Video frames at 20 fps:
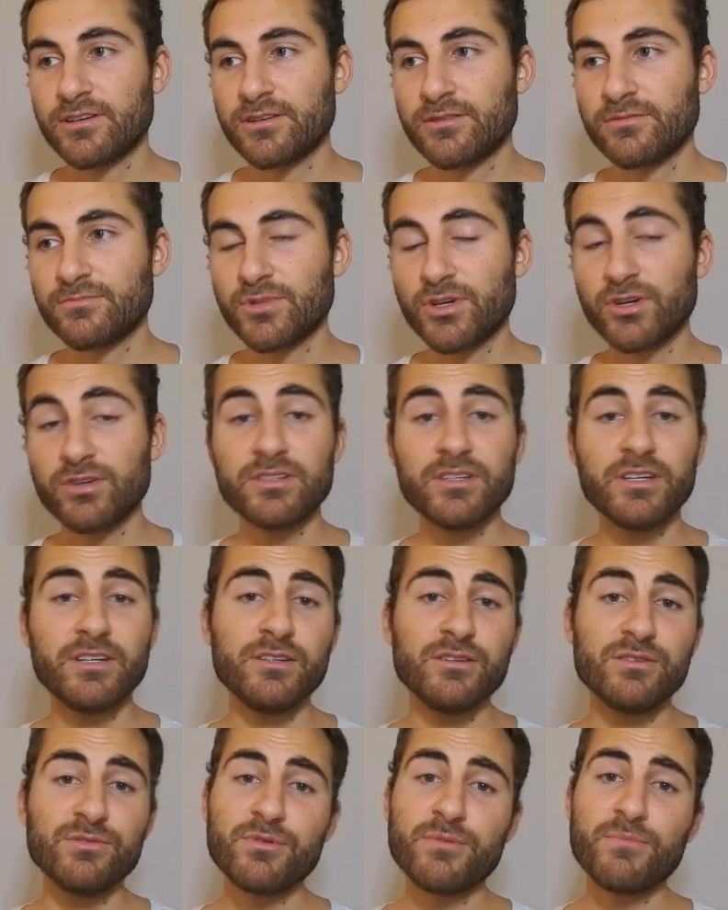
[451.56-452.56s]

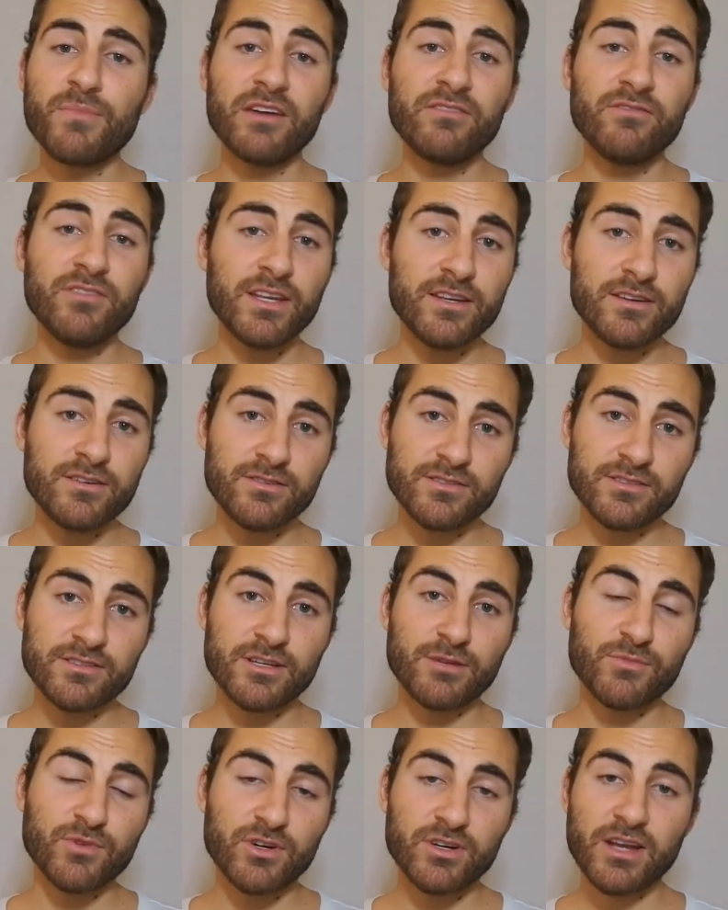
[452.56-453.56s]
continue with my videos.
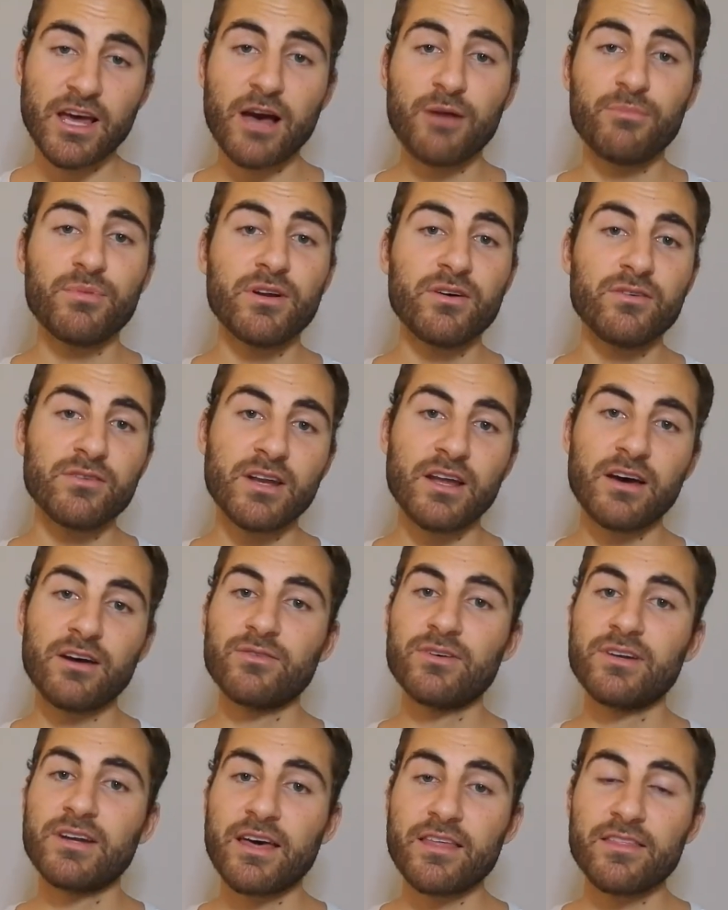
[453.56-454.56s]
I'm gonna upload now
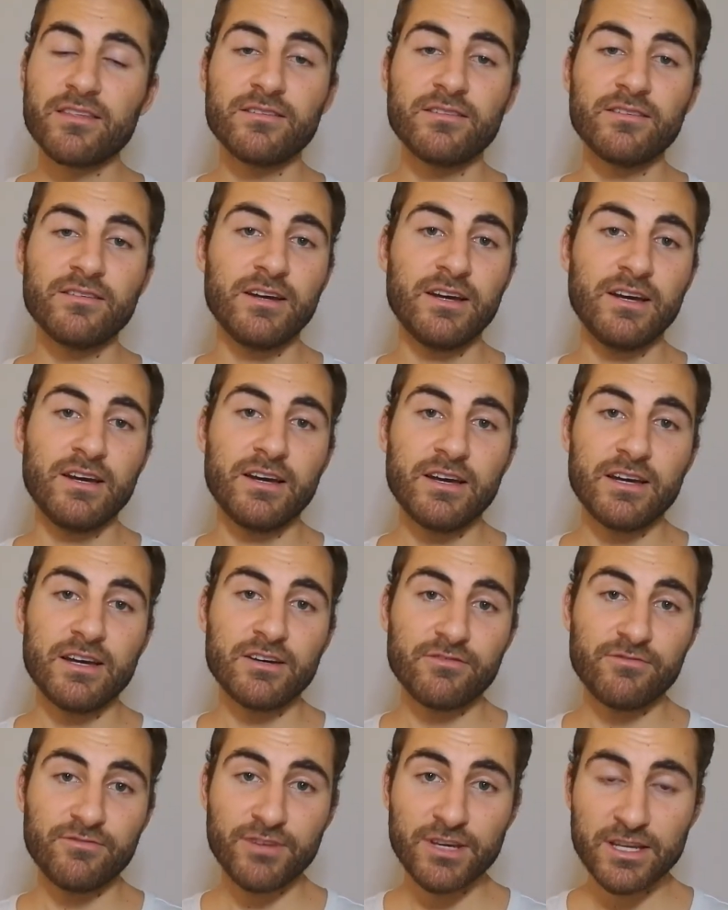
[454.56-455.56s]
another
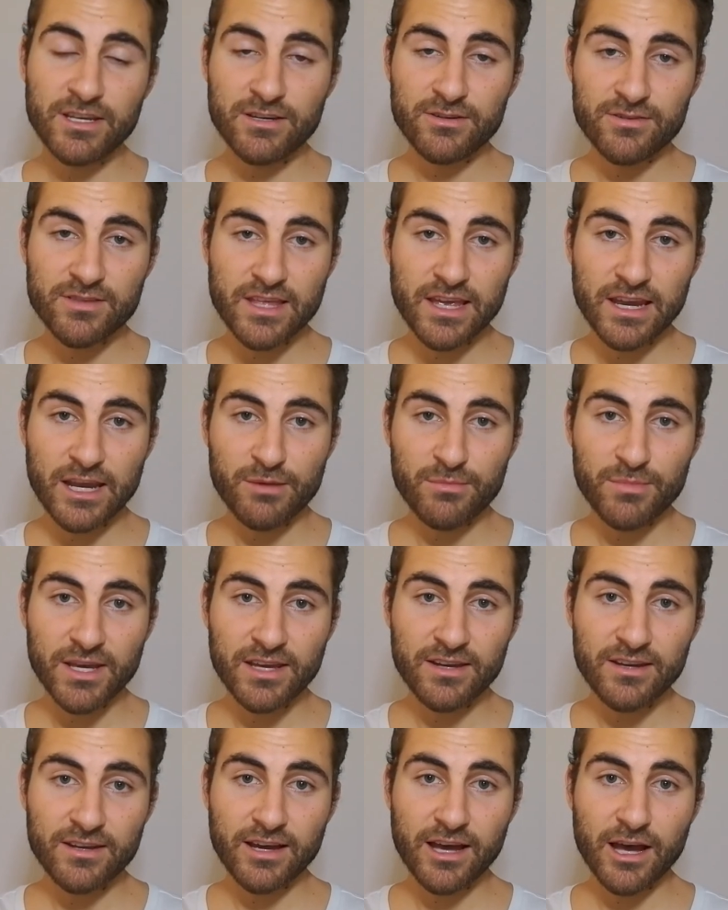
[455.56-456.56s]
video that I
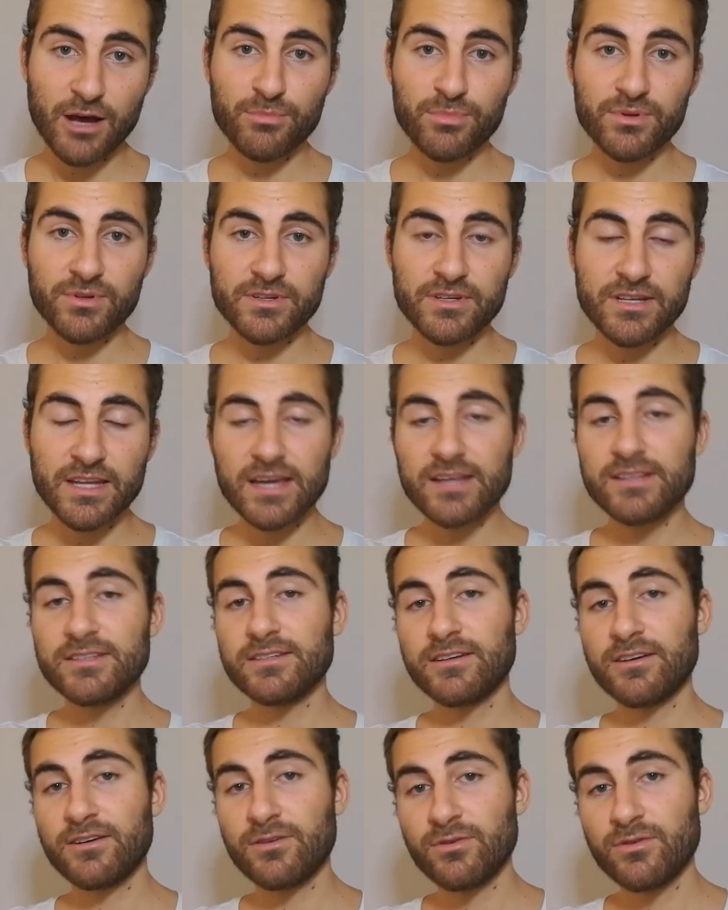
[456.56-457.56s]
made a couple days
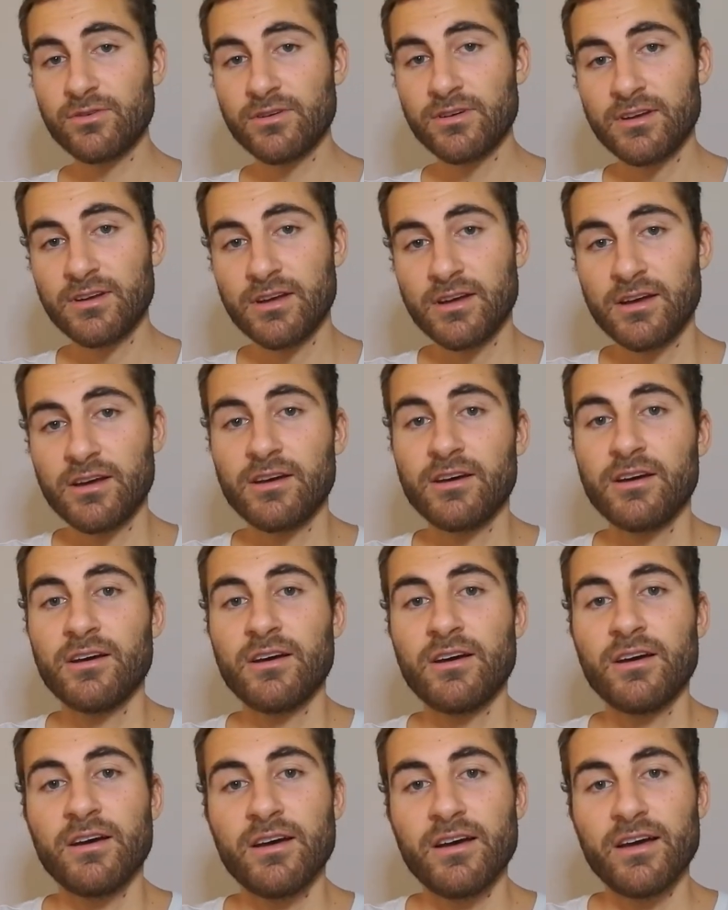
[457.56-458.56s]
ago.
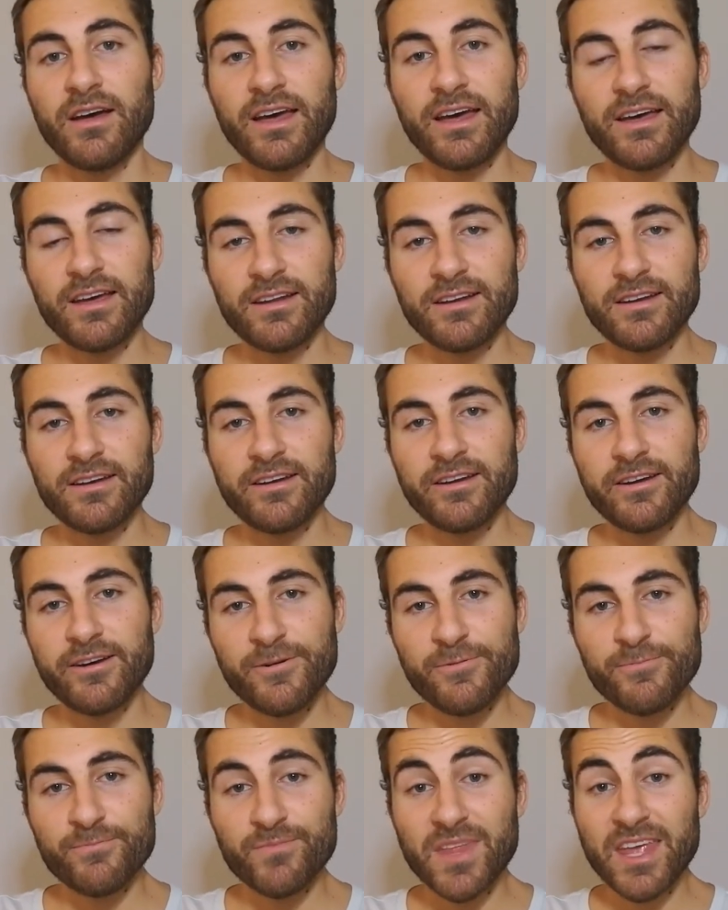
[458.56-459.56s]
And
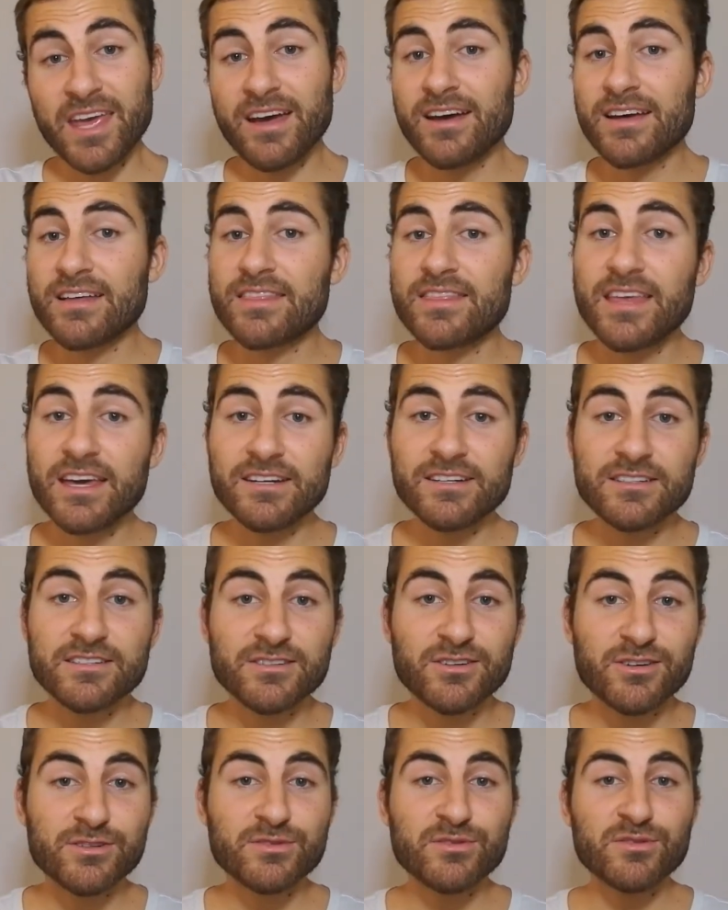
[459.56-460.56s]
then it's
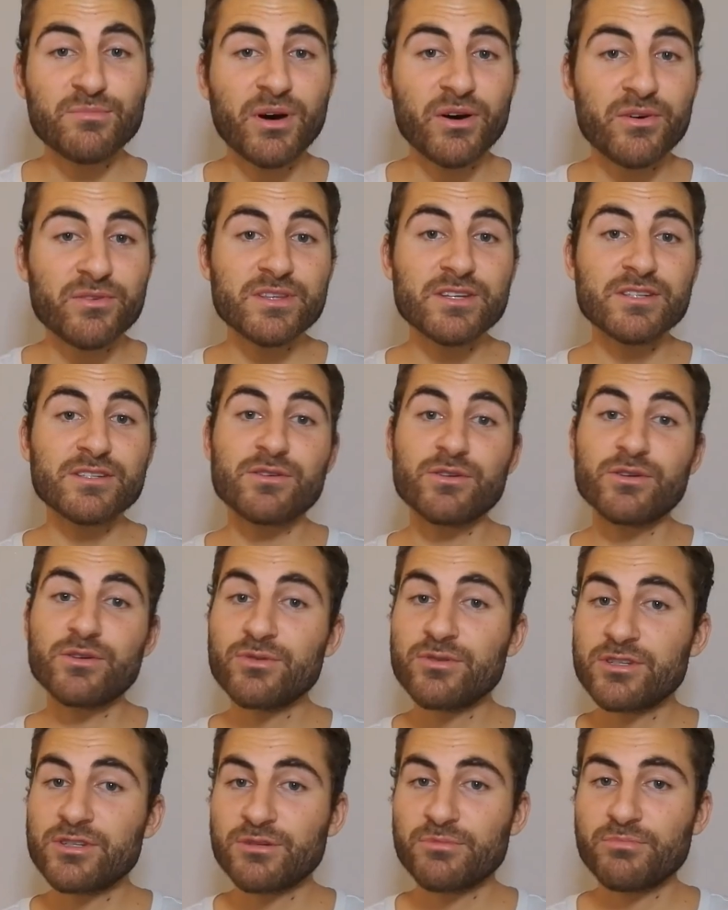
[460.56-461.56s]
also about the
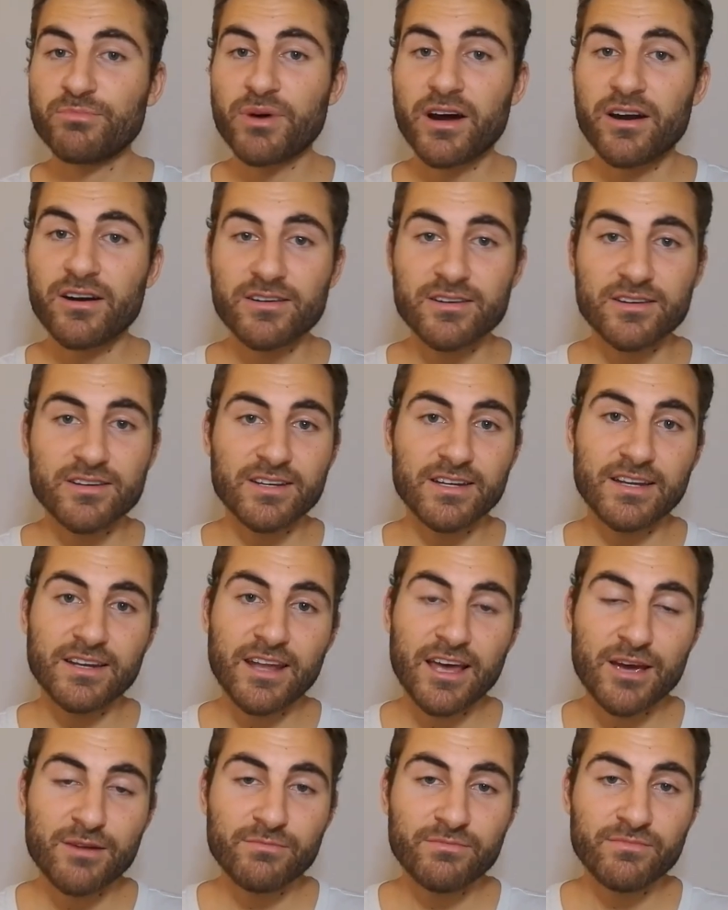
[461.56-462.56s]
solution part, and
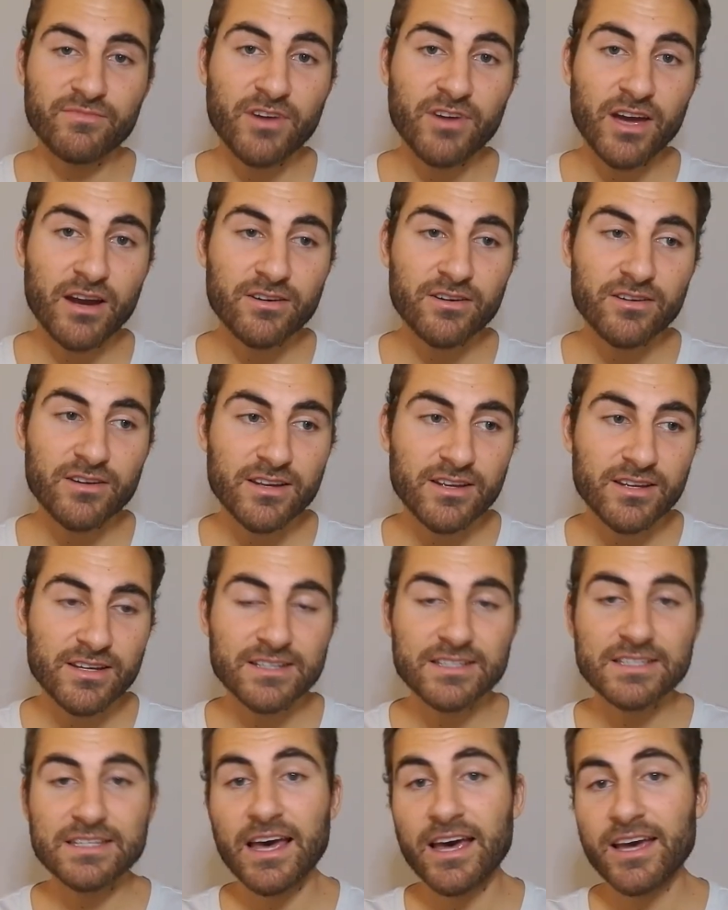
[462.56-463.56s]
I'm very
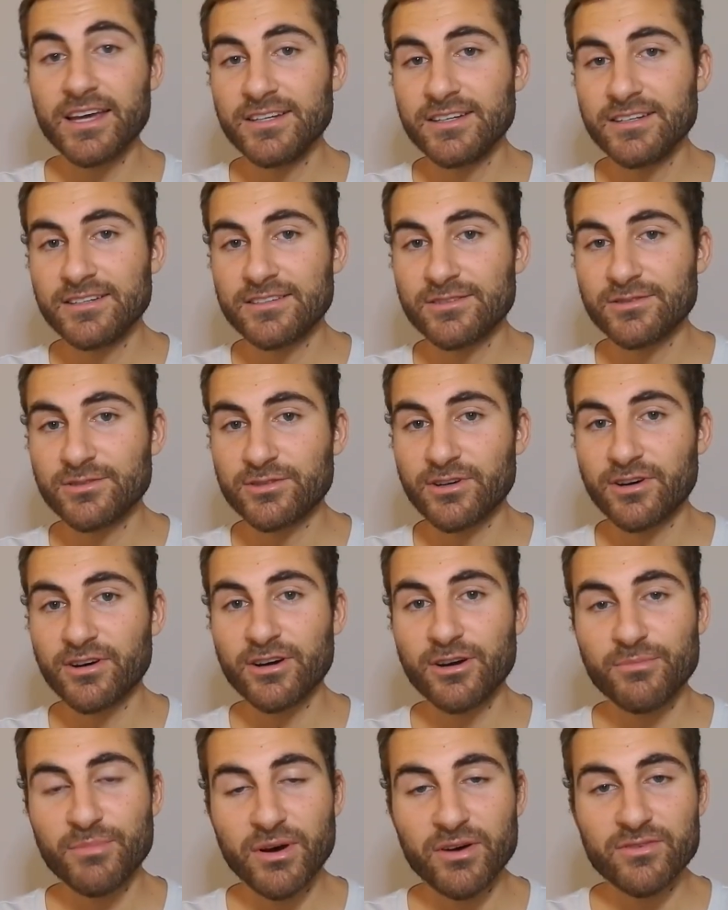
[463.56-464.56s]
excited to
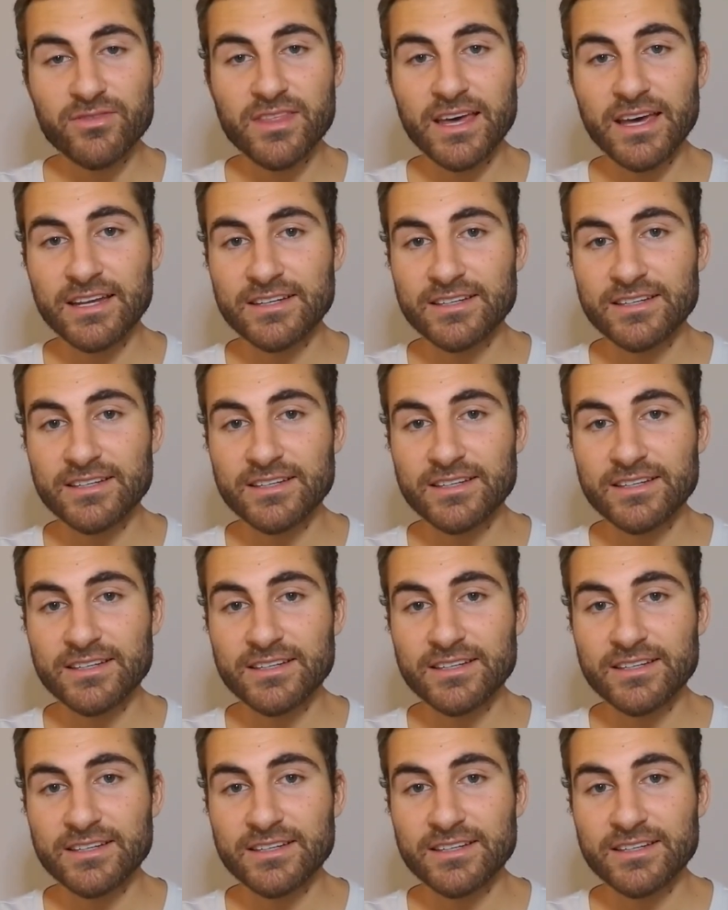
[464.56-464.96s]
talk about that.